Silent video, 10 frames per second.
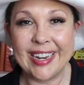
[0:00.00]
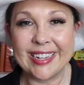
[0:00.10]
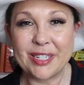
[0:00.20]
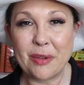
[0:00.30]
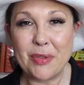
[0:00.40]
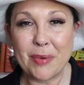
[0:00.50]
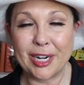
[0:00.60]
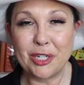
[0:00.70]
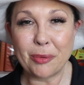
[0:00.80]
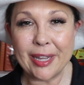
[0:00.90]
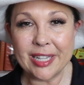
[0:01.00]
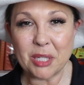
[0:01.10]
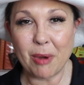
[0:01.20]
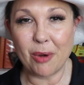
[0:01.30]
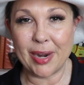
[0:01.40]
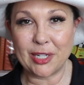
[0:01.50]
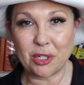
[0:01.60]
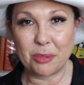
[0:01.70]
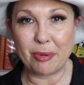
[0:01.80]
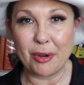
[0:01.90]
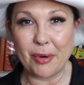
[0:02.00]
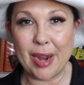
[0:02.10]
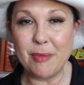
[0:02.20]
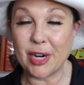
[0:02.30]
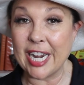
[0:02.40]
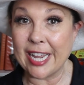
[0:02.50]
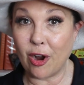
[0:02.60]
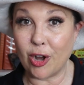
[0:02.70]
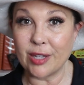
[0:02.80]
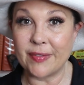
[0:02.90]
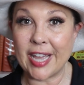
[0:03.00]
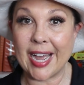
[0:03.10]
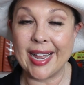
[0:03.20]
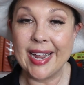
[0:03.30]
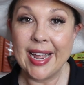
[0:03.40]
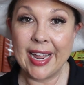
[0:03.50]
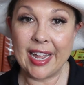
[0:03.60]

And so if you want to join the Smart Racers program, you're going to get all of that.